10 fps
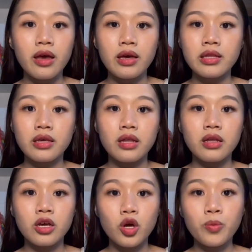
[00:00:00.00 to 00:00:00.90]
It can
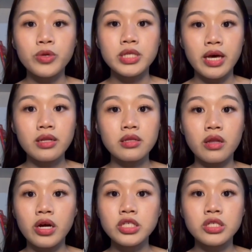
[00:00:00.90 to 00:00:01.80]
accommodate
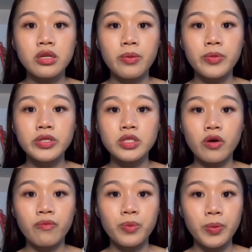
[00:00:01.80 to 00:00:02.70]
large numbers of
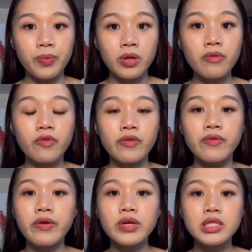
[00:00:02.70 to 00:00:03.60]
people for
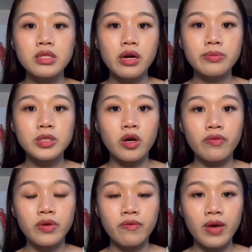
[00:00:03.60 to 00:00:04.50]
various types of
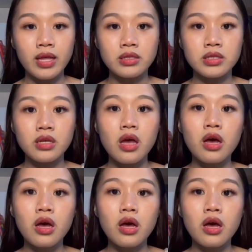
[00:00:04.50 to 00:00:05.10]
events,